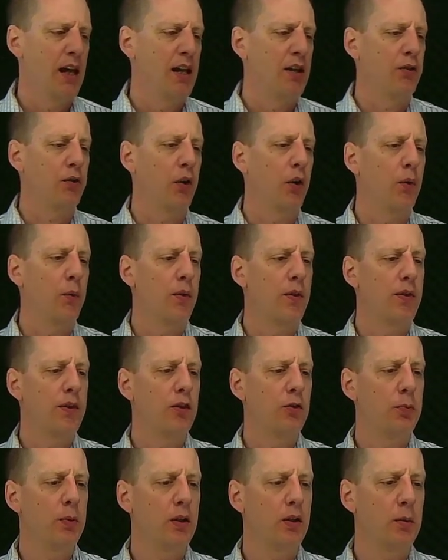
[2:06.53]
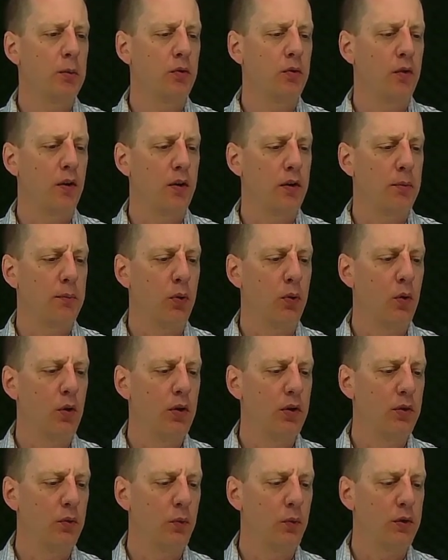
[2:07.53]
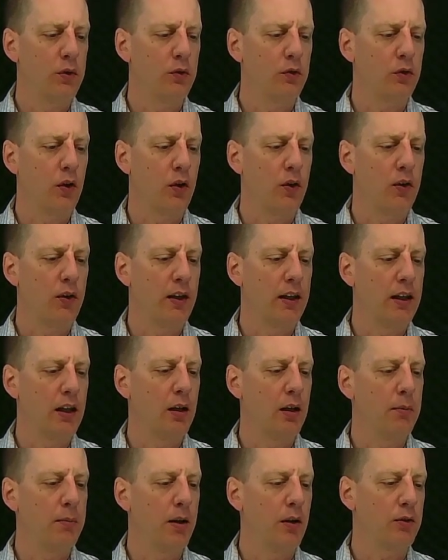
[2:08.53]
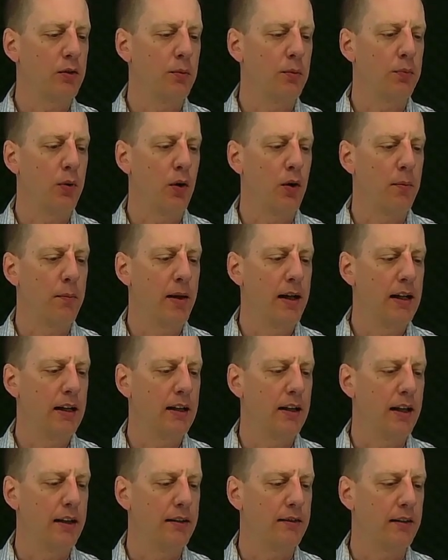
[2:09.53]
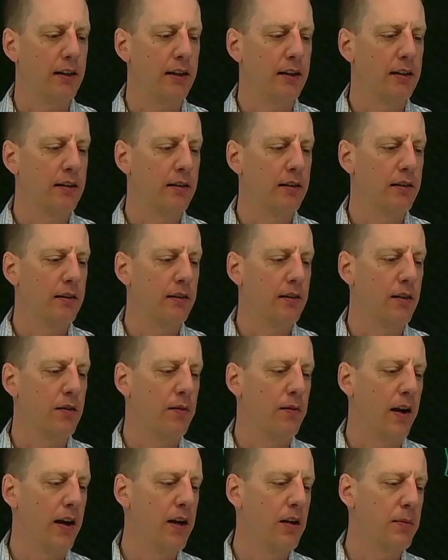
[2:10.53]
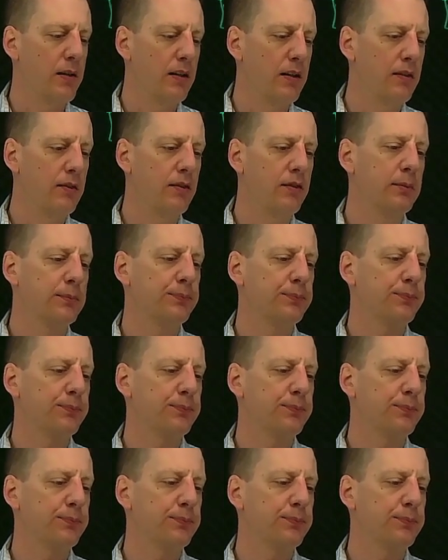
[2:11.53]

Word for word: So this becomes very important when you start thinking about compartmentalizing environments